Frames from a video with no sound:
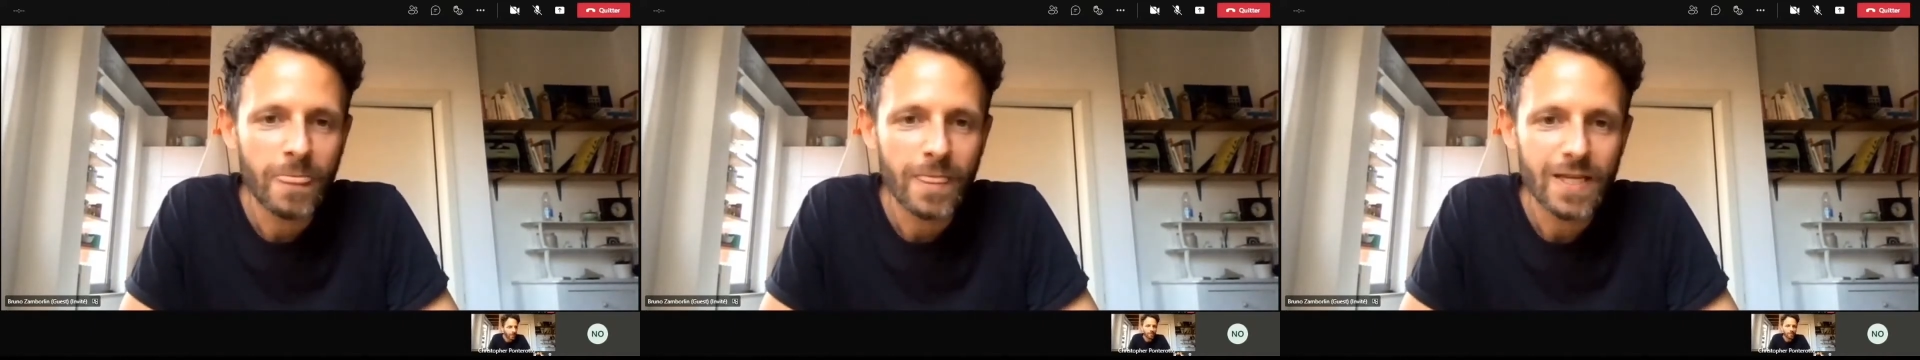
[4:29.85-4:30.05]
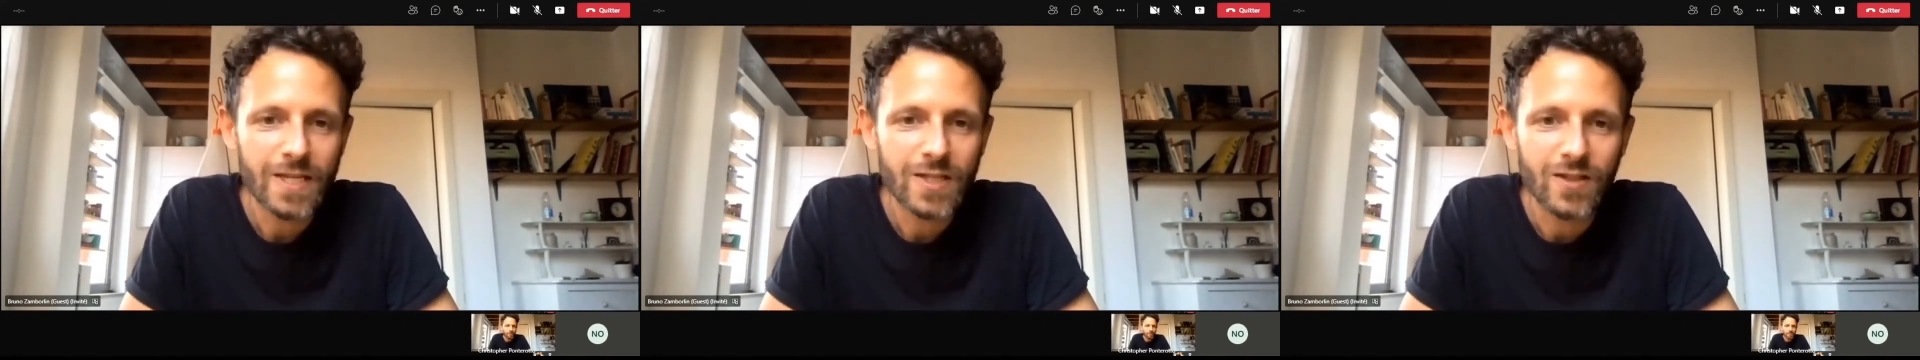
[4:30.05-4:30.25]

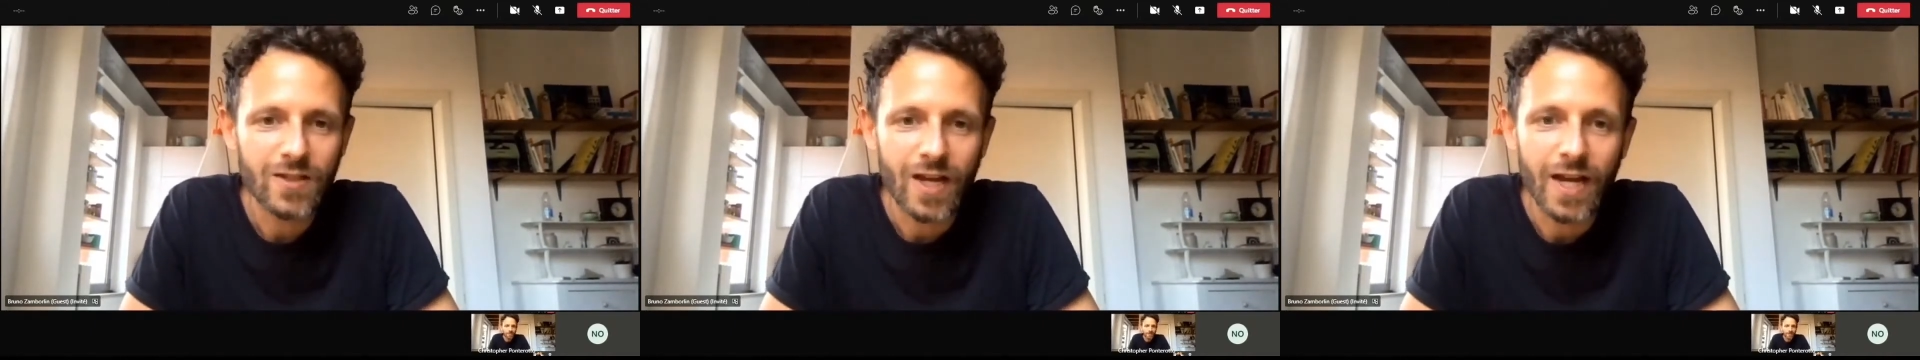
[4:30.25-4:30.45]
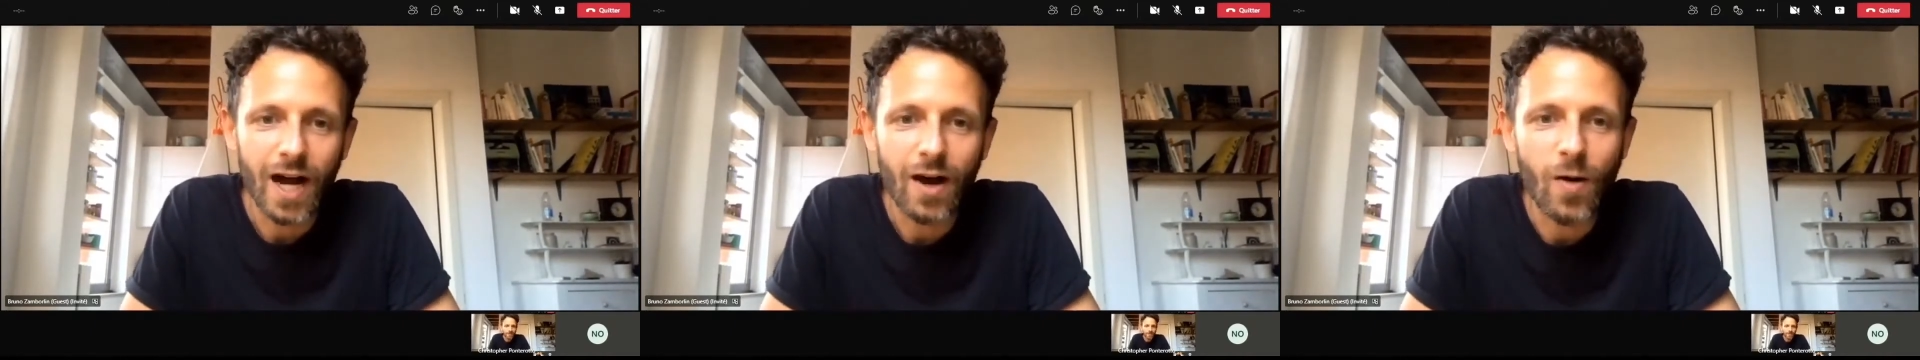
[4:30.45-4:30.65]

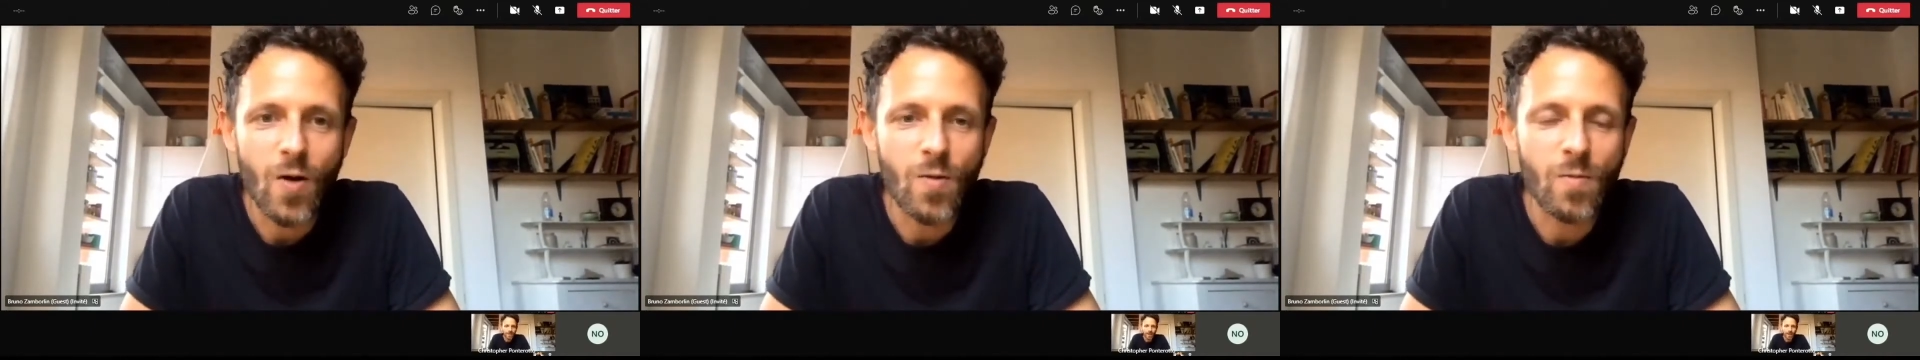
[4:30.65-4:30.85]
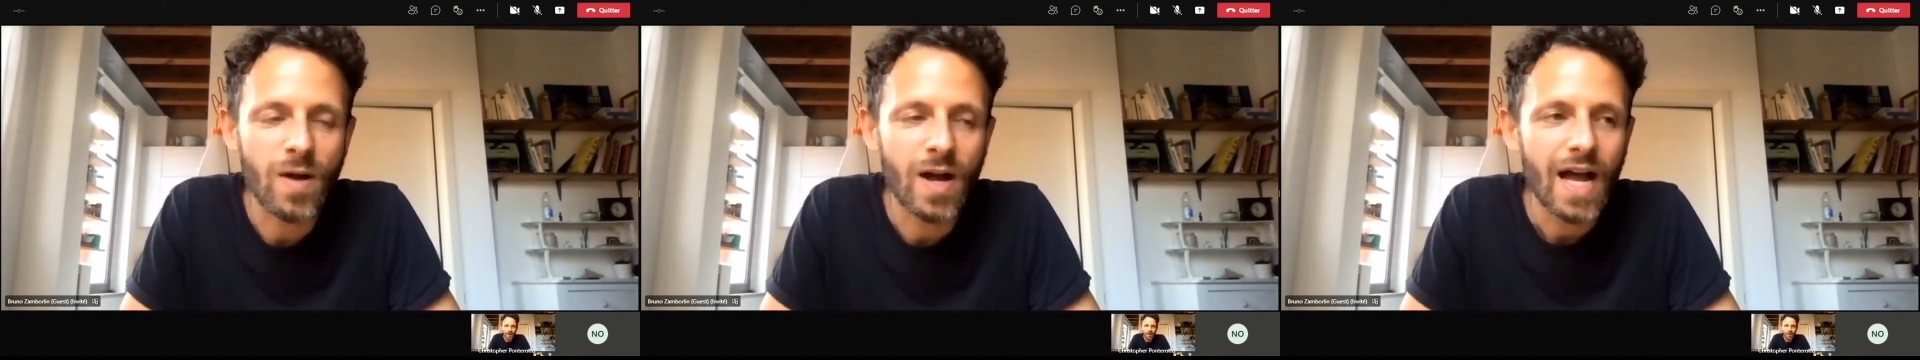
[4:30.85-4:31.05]
stay at
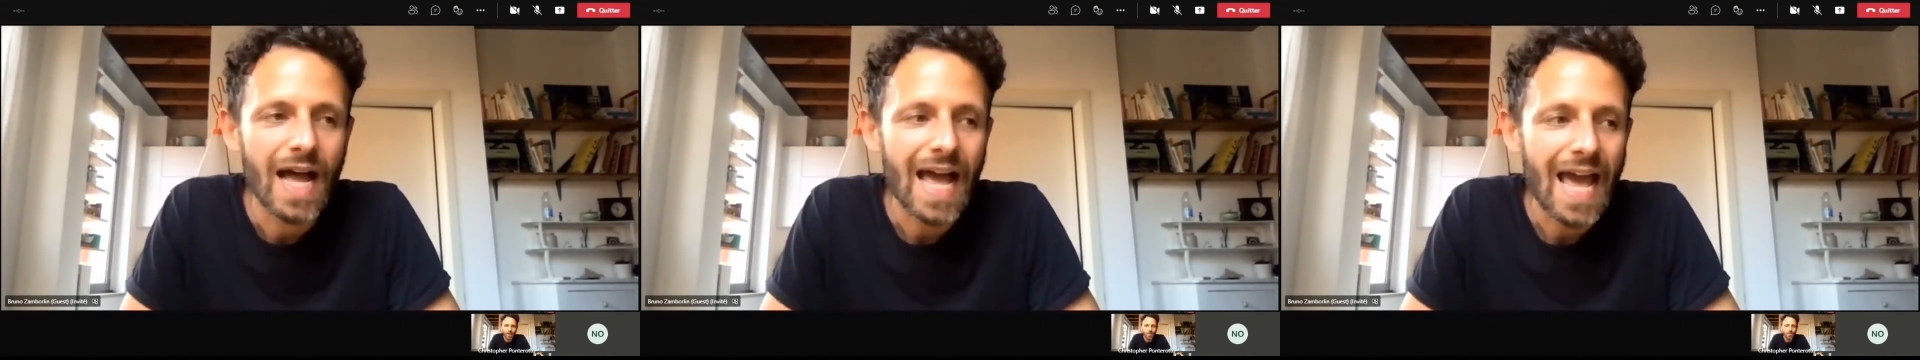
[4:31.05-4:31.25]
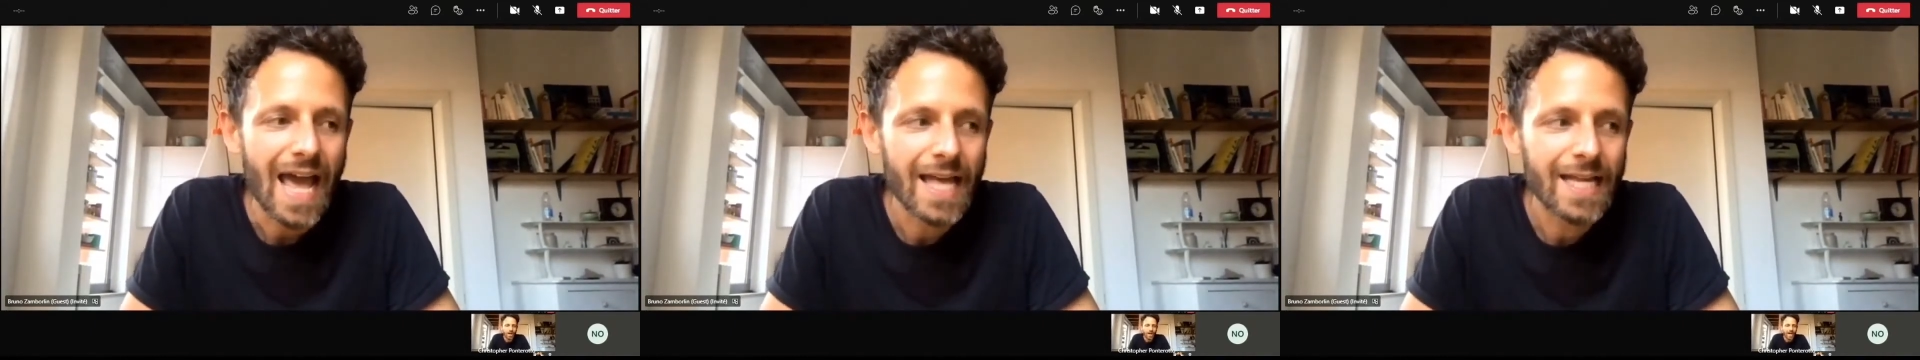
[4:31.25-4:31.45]
home,
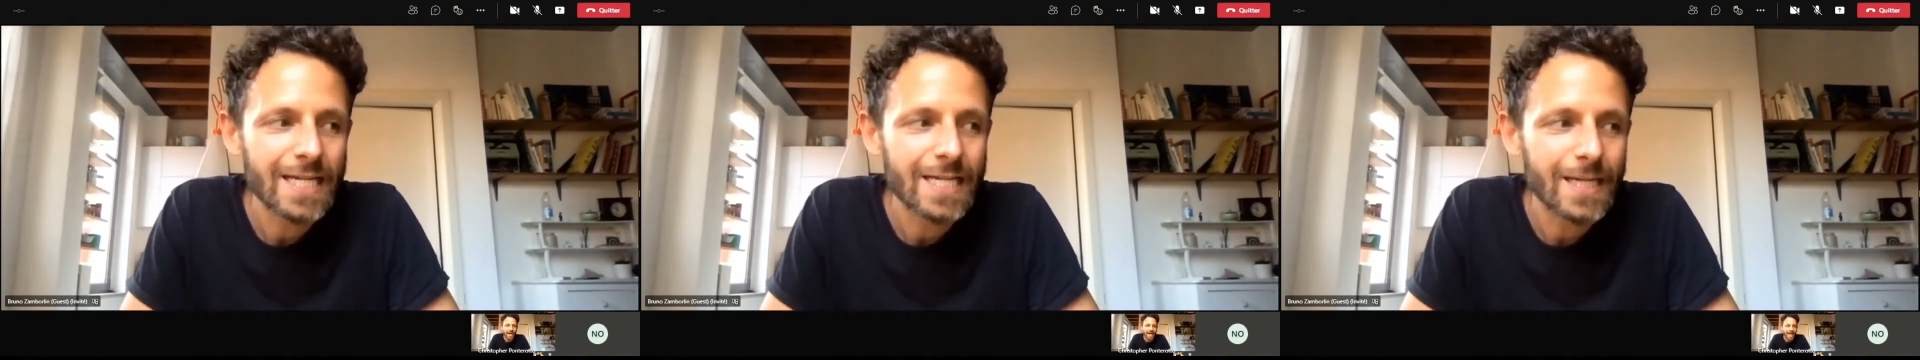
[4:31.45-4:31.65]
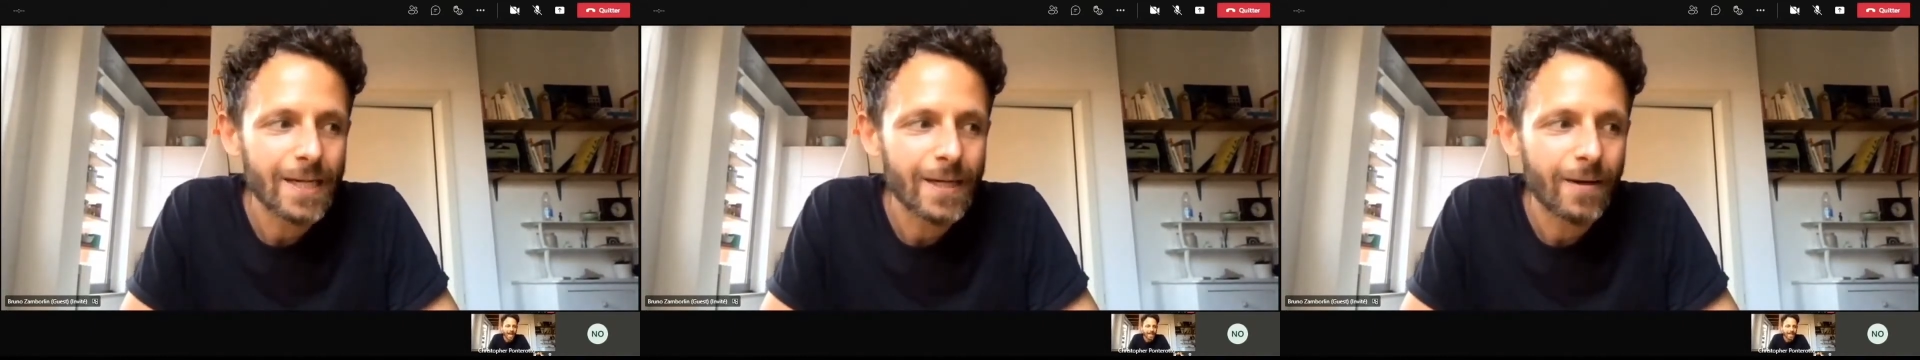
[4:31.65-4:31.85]

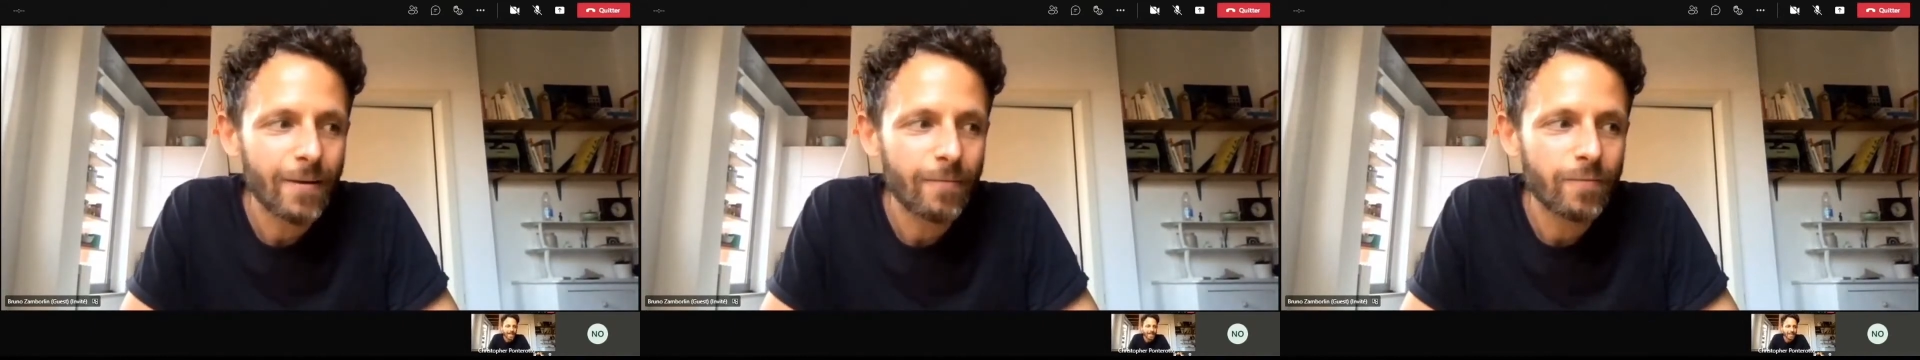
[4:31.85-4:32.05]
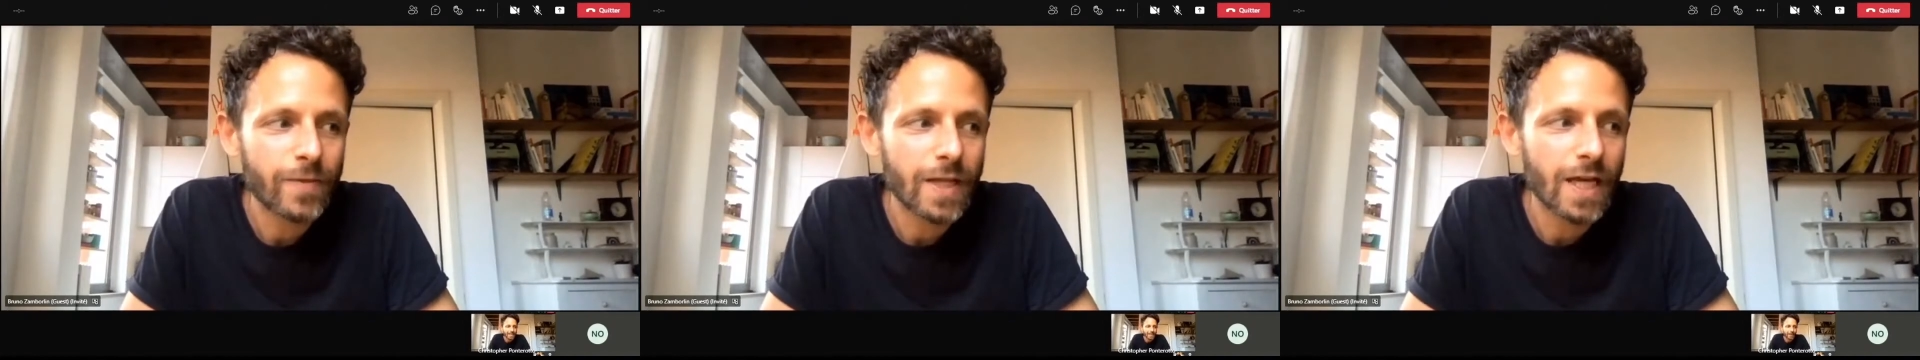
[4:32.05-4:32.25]
and
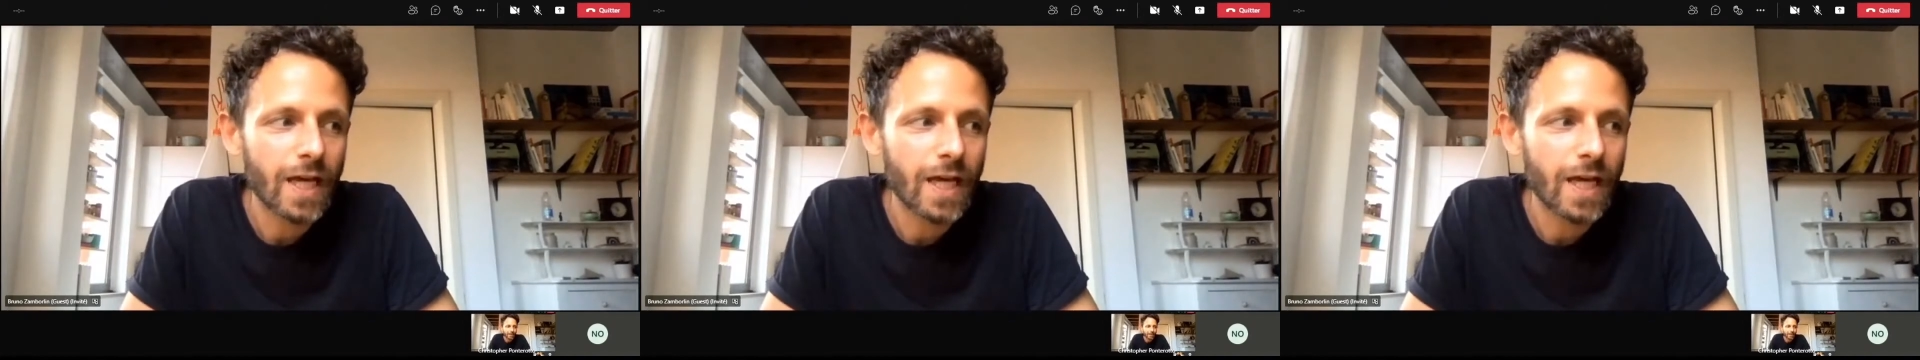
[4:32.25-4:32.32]
the